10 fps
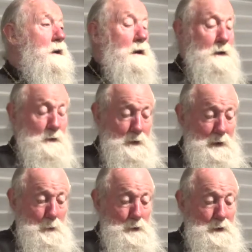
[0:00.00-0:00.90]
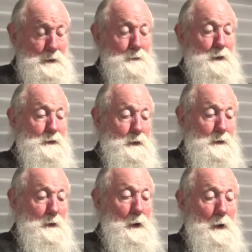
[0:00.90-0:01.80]
is that he wanted to
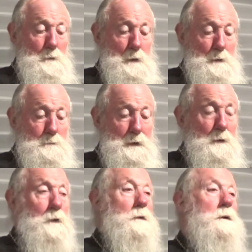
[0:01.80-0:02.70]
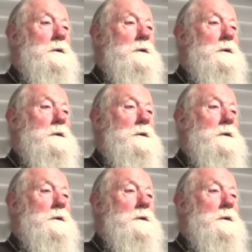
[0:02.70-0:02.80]
visit another